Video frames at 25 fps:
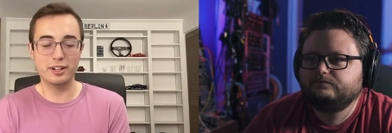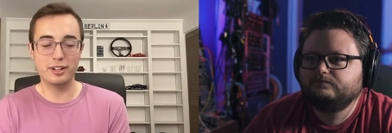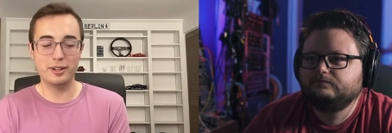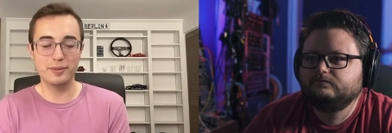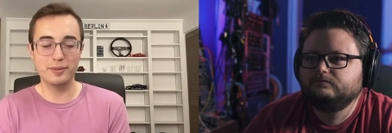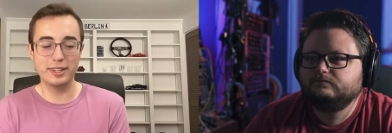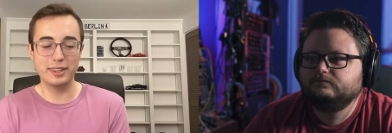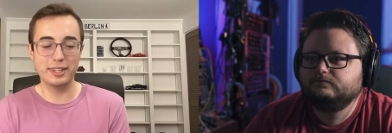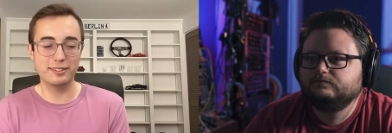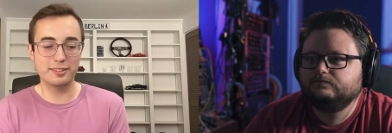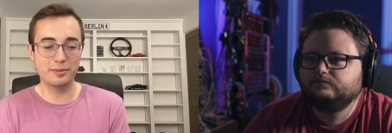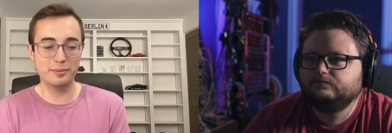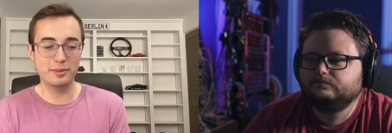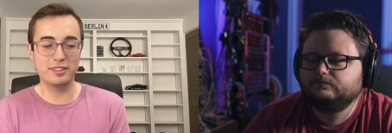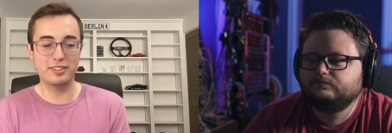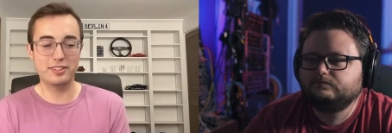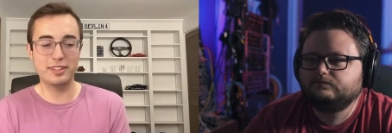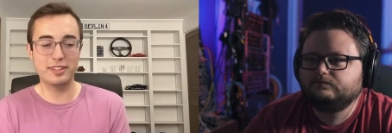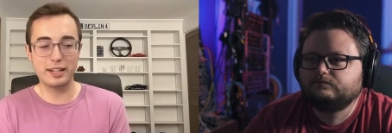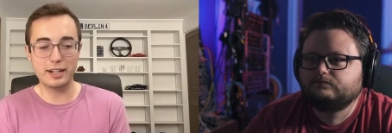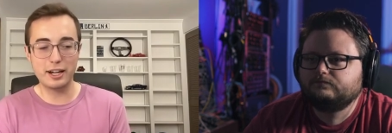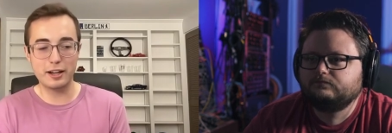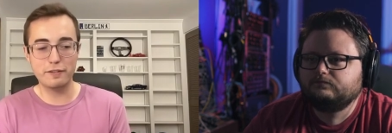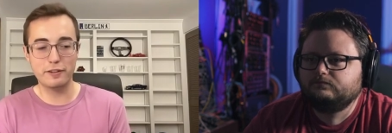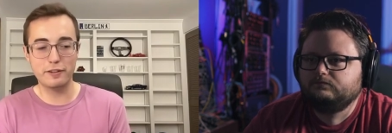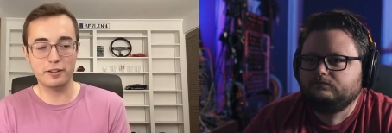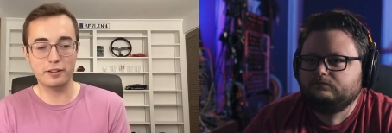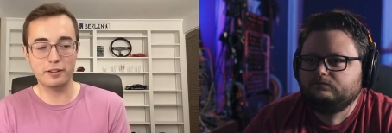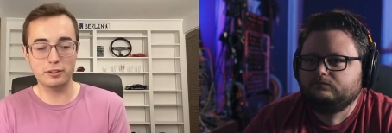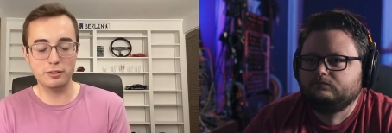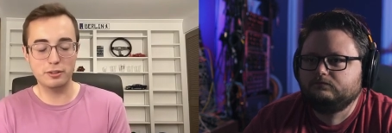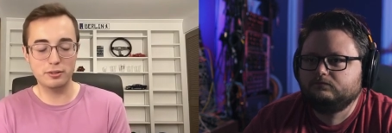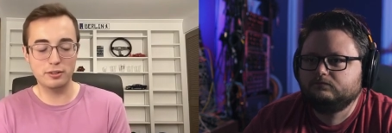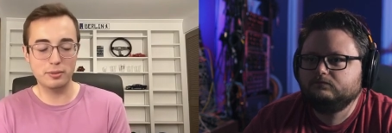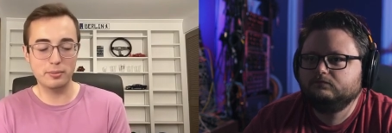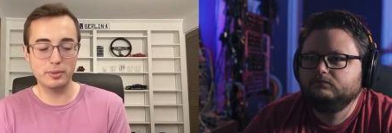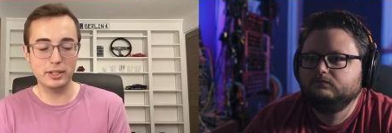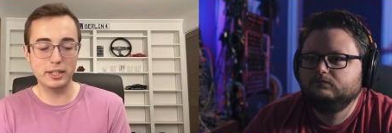Speaker 1: Um, and that's a mistake I
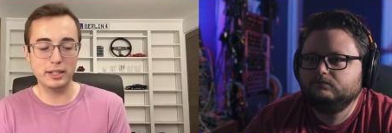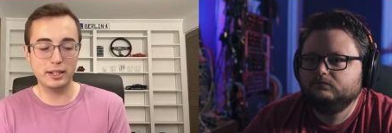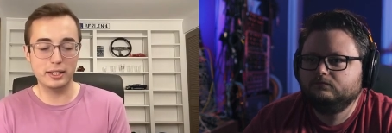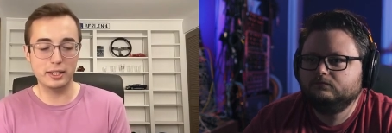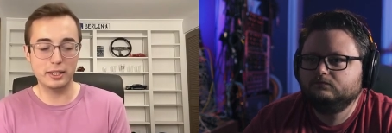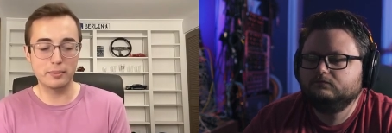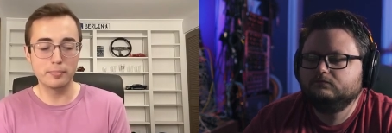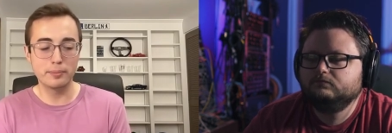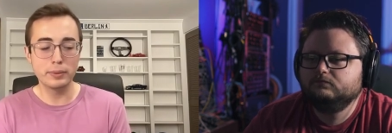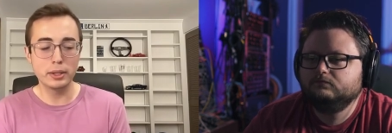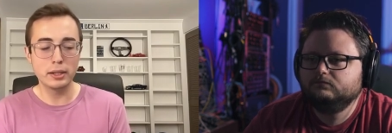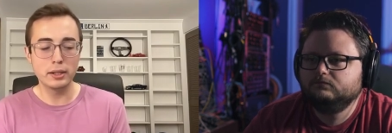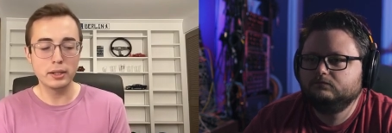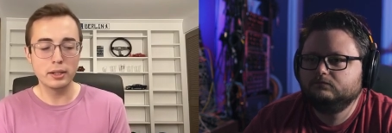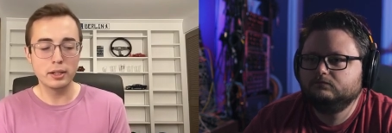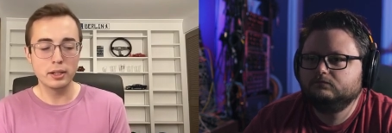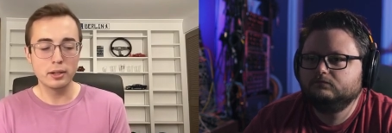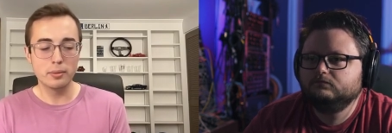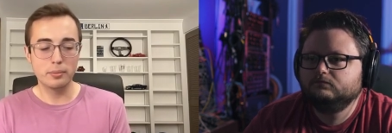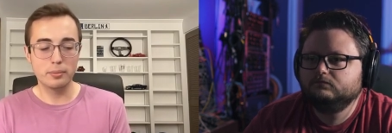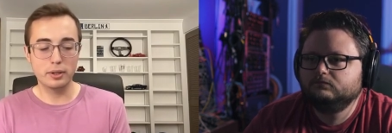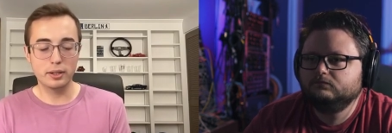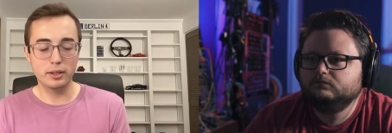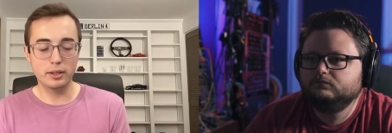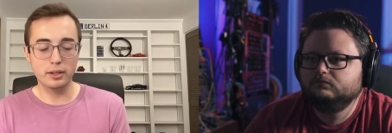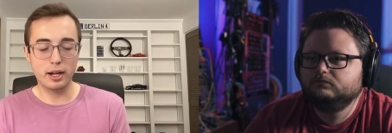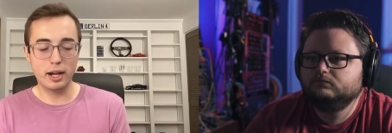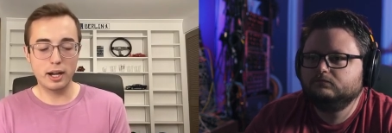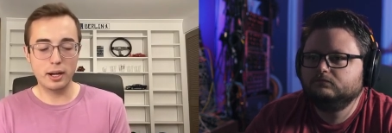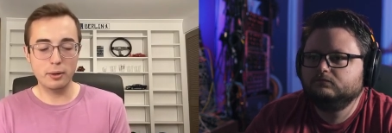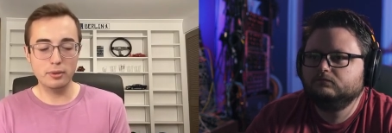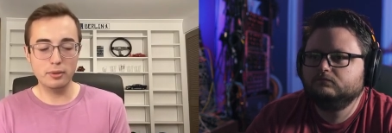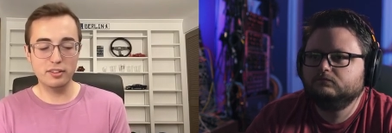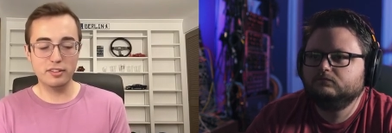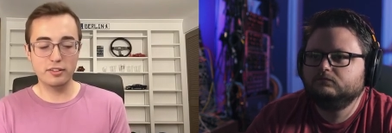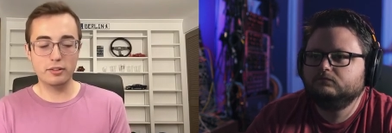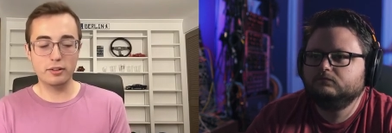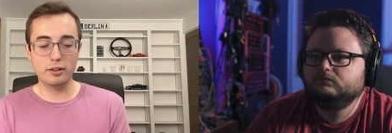fell into in the beginning. But
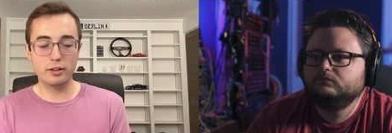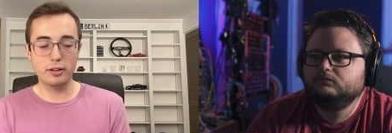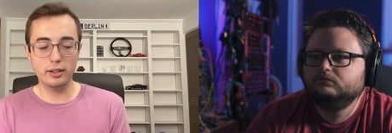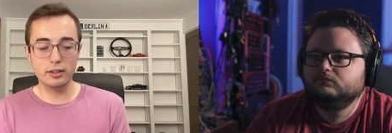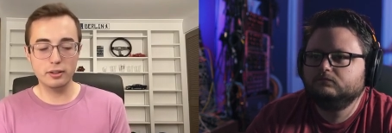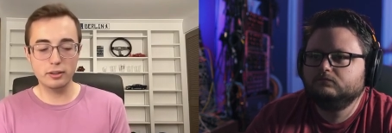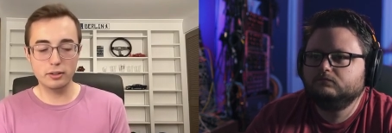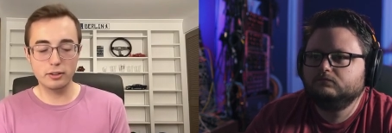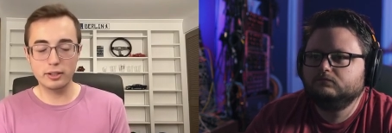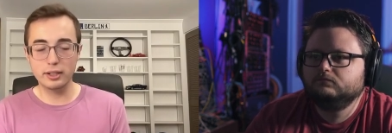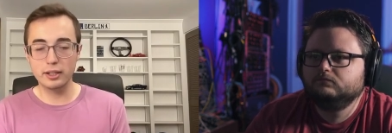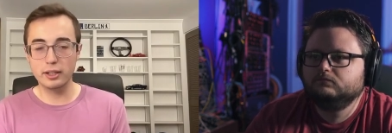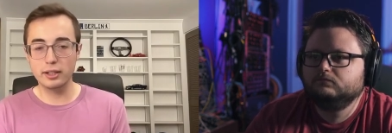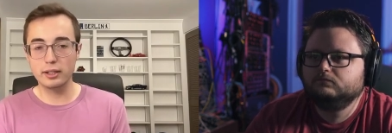I would start at